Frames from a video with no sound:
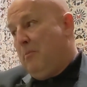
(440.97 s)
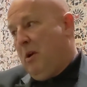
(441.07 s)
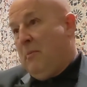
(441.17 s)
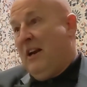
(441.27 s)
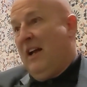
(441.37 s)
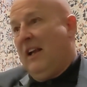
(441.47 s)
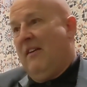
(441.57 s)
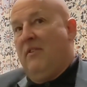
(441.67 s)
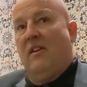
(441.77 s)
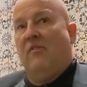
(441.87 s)
put him in at
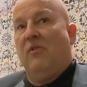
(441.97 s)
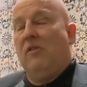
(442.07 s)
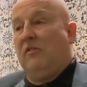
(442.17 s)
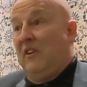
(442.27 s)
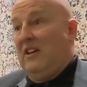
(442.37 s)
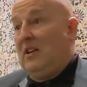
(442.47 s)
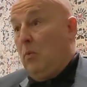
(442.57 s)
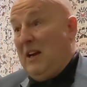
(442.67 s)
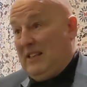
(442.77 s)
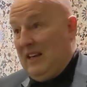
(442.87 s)
11 to face a
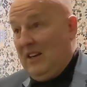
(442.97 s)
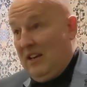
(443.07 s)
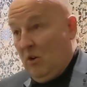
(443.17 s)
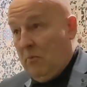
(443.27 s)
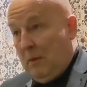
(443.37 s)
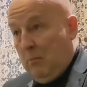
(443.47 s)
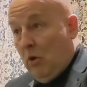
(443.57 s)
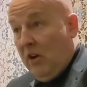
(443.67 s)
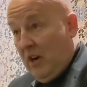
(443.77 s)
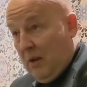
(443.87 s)
West Indian opening
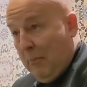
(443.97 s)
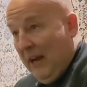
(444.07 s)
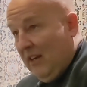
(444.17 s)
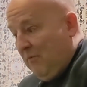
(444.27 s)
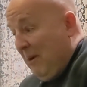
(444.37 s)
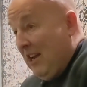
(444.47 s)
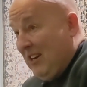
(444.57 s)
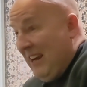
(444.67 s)
bowler in a competitive match,